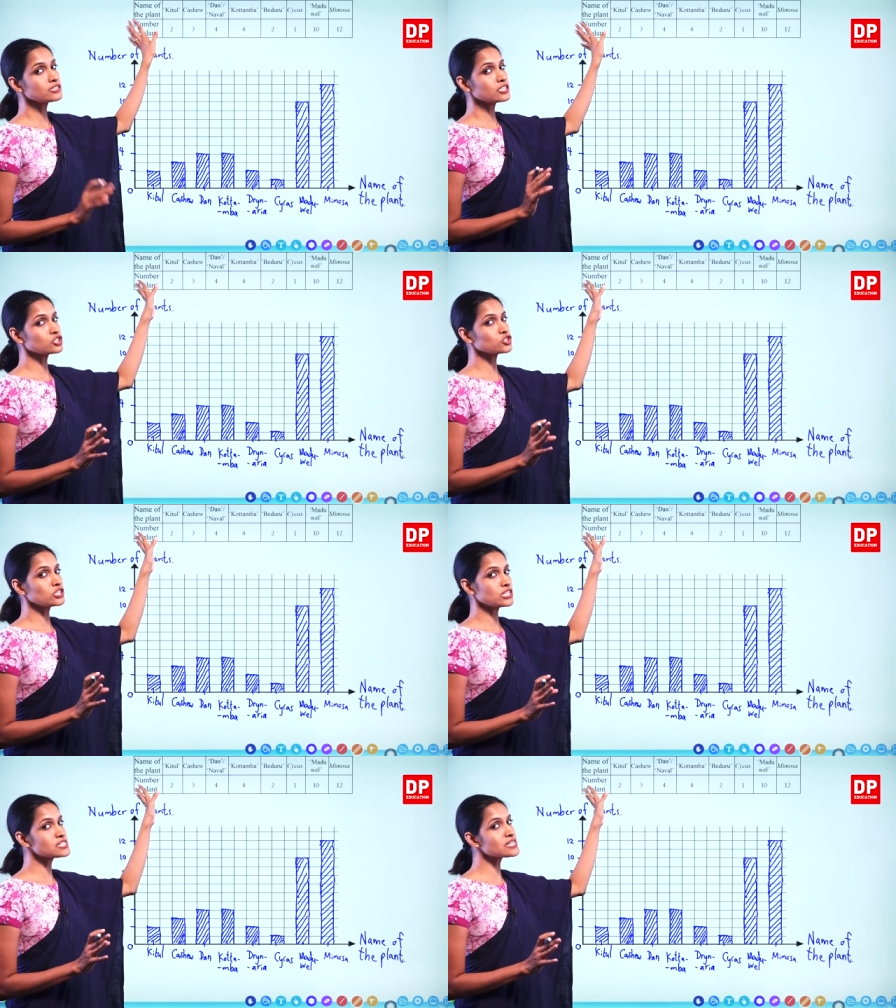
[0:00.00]
kitul
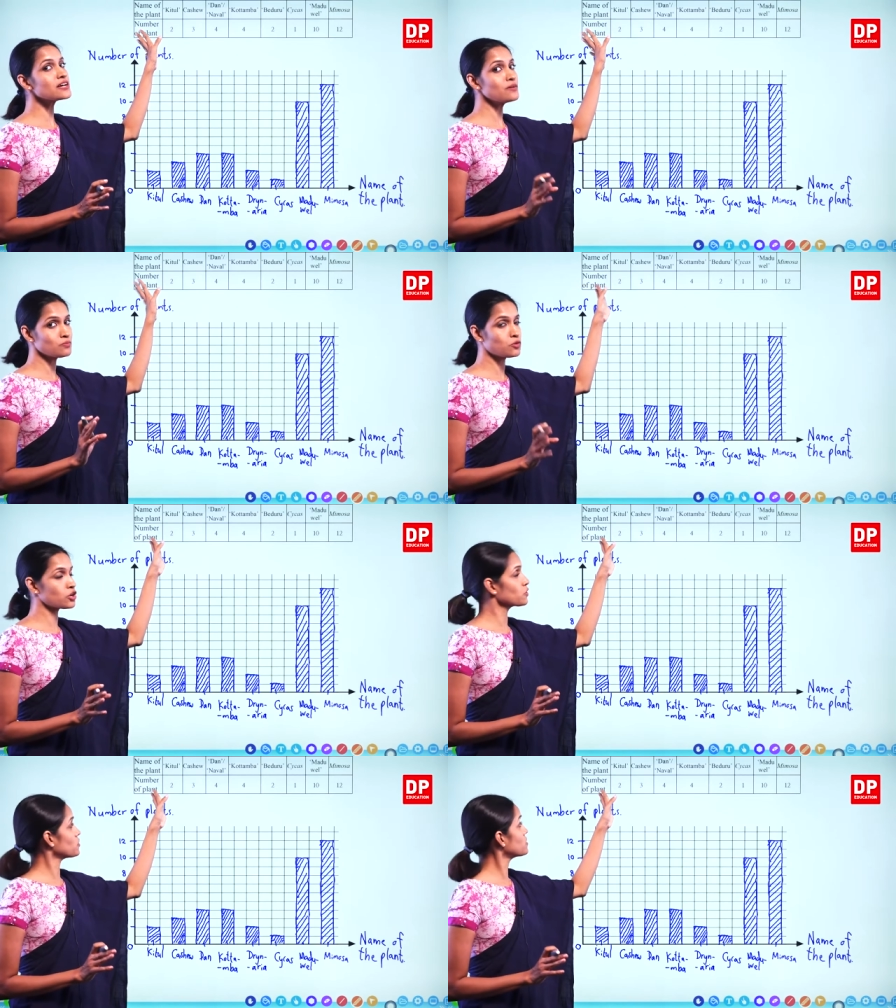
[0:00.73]
is a
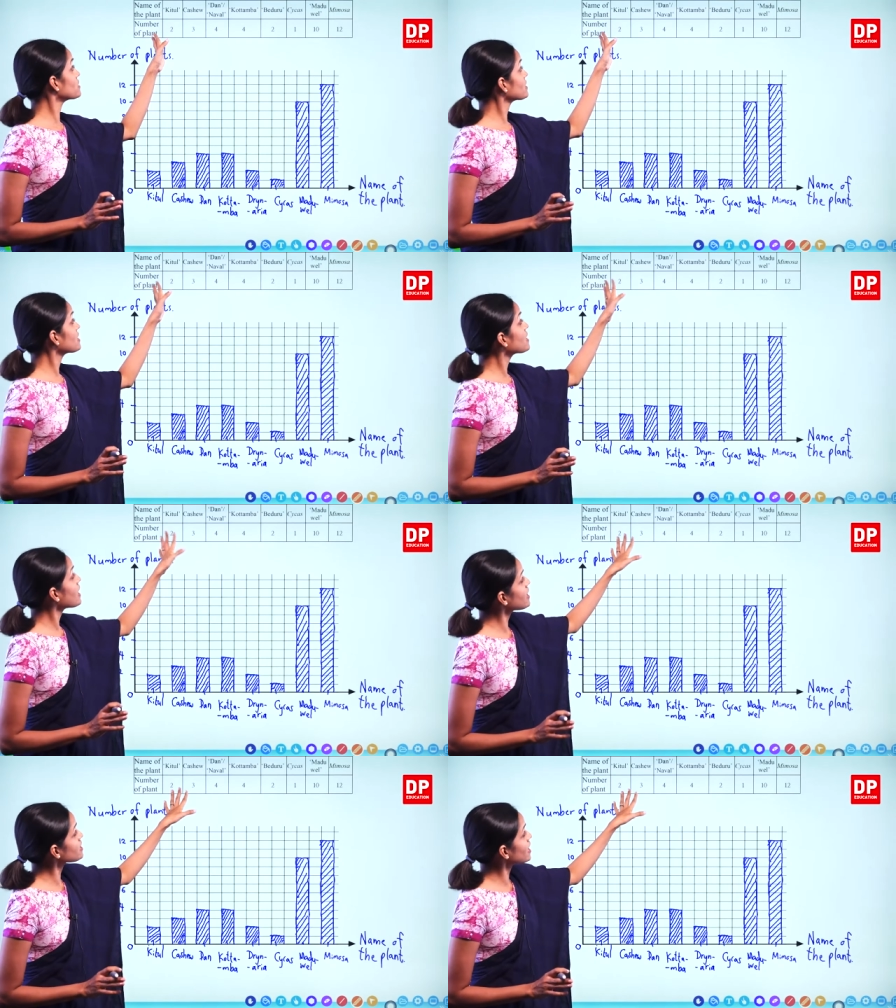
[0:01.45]
monocot,
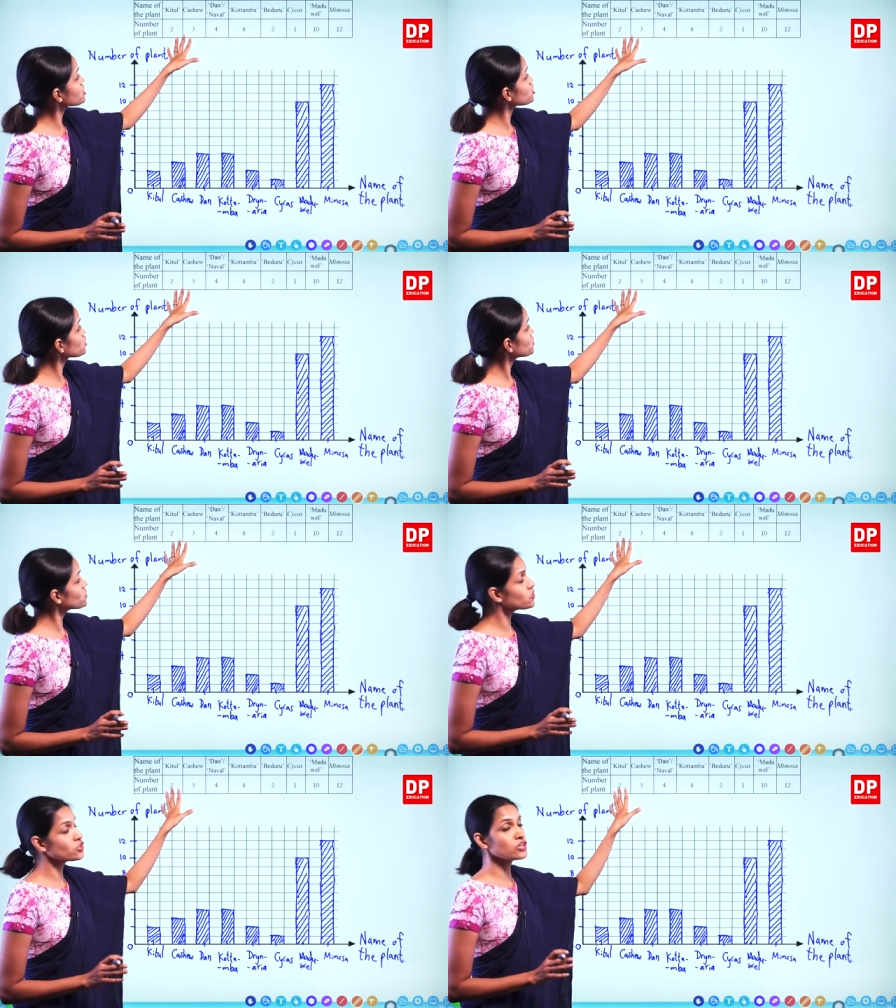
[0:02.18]
and cashew,
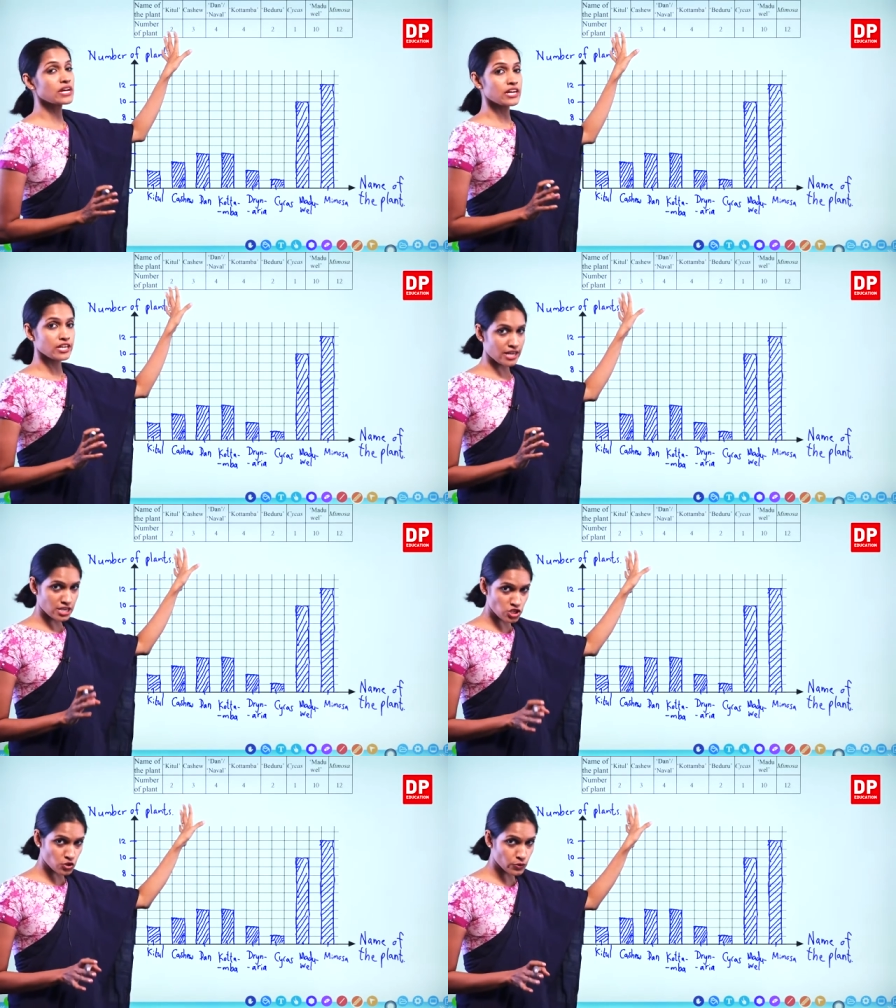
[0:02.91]

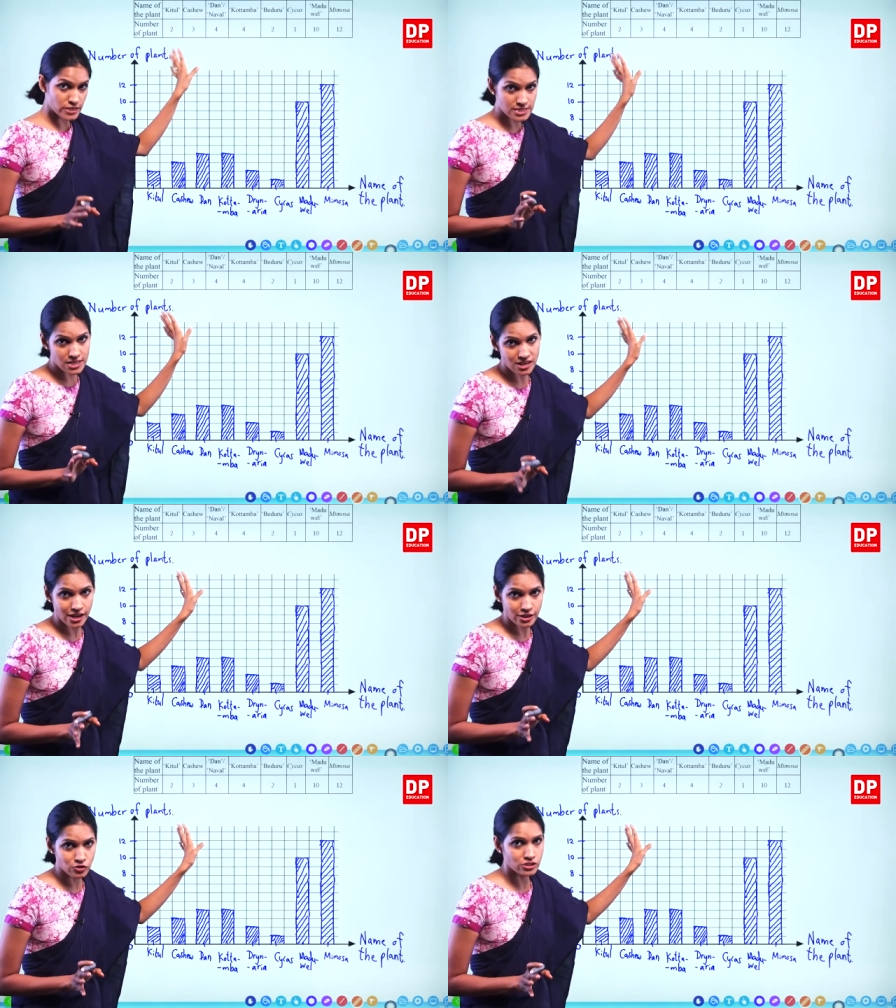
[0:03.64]
cashew is a
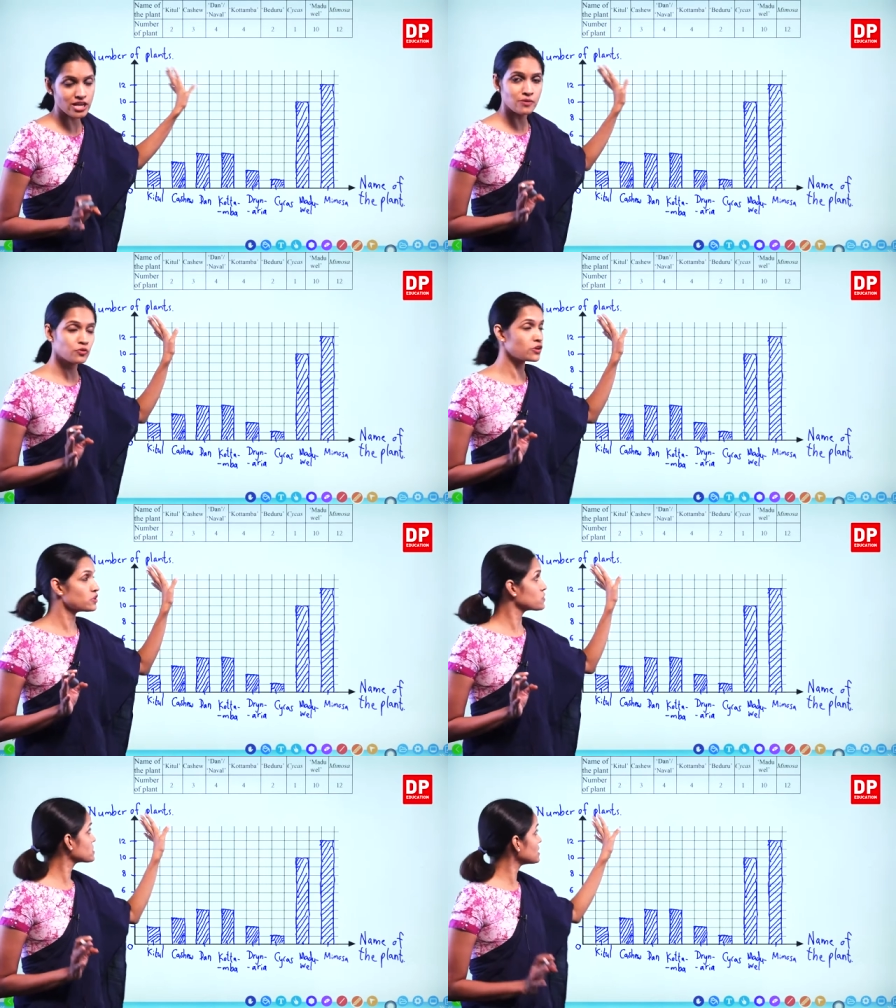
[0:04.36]
dicot. I am
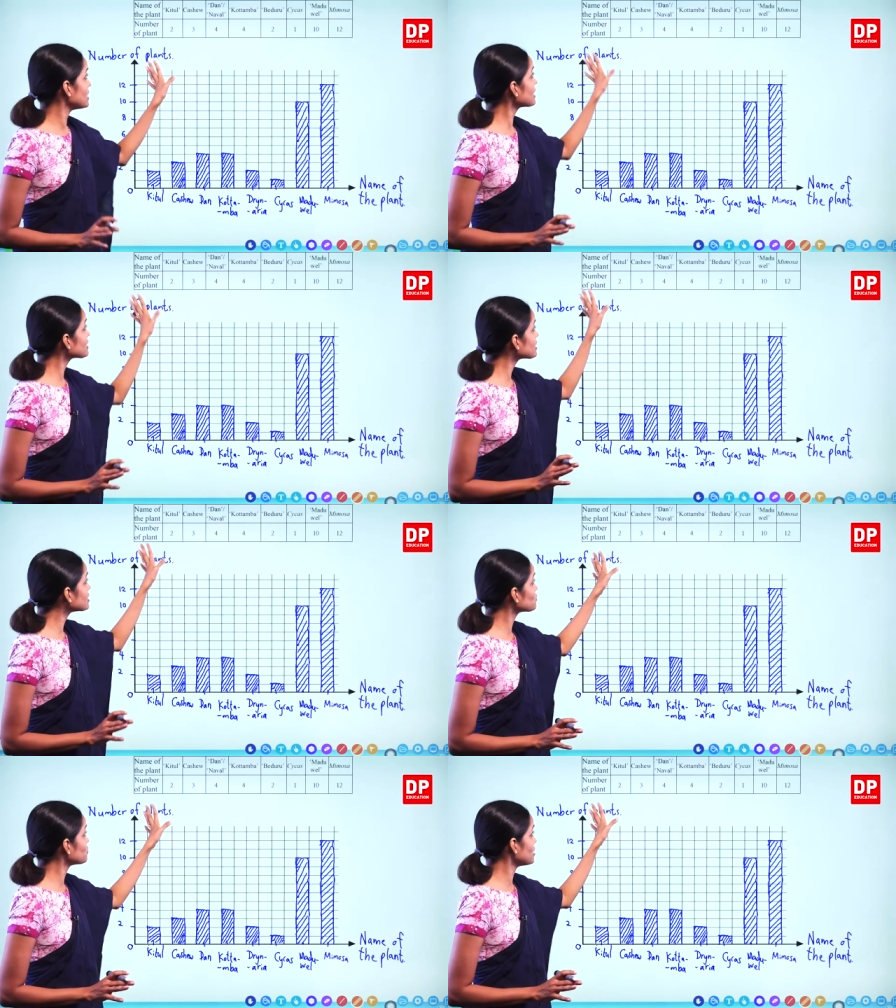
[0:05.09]
going to select
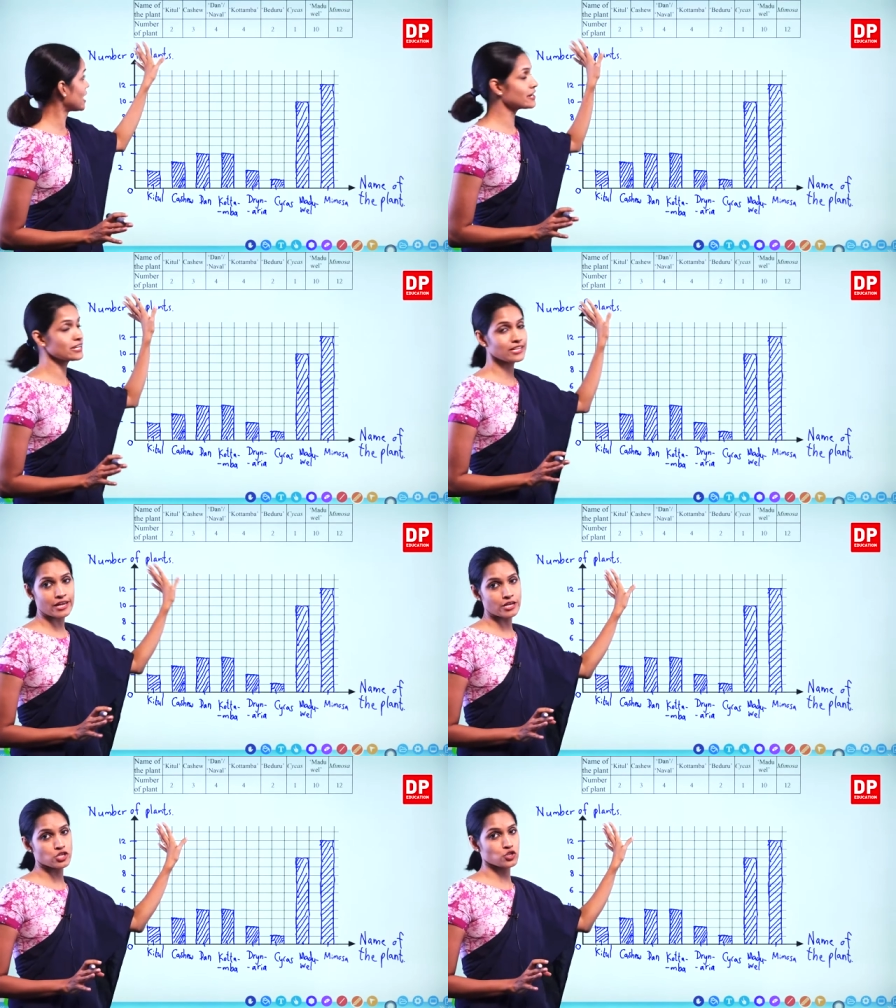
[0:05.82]
kitul and
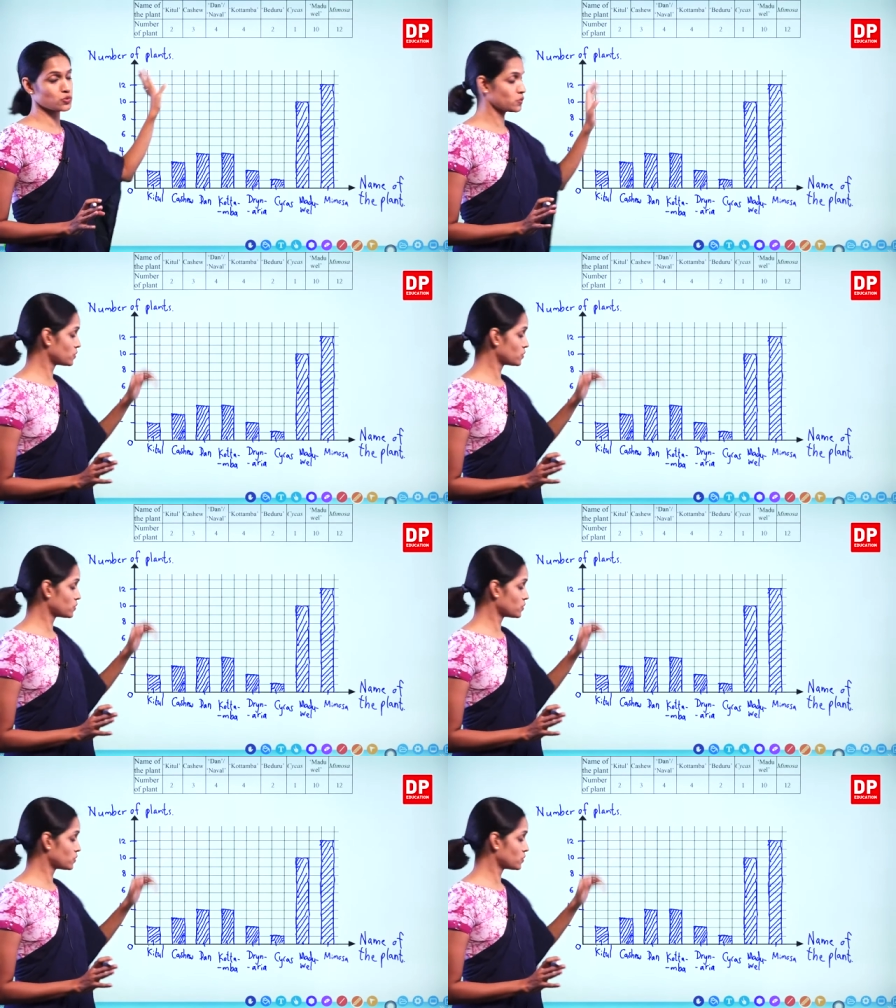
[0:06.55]
cashew,